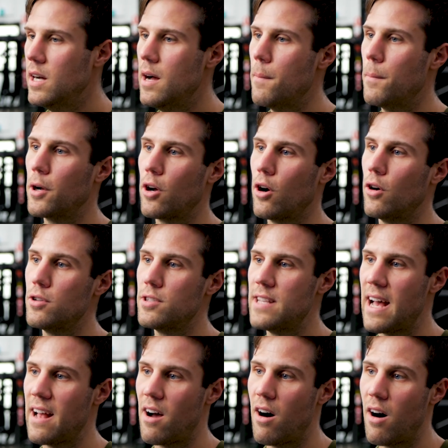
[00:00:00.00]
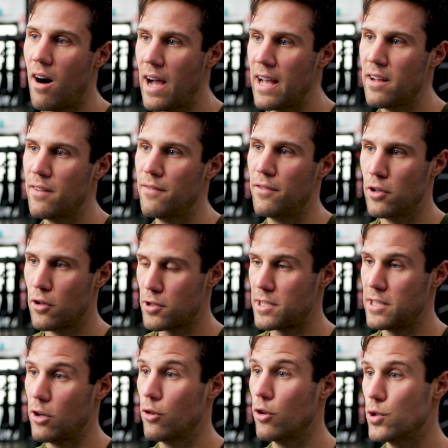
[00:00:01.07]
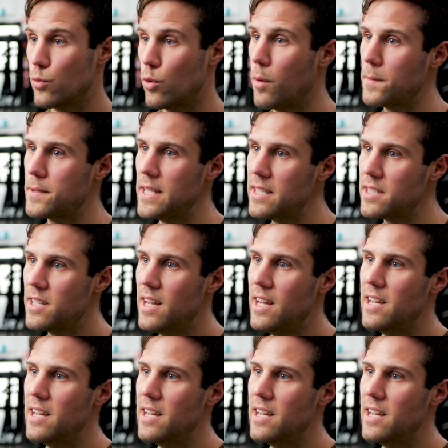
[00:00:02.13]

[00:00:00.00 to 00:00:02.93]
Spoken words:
because that higher velocity on those warm-up sets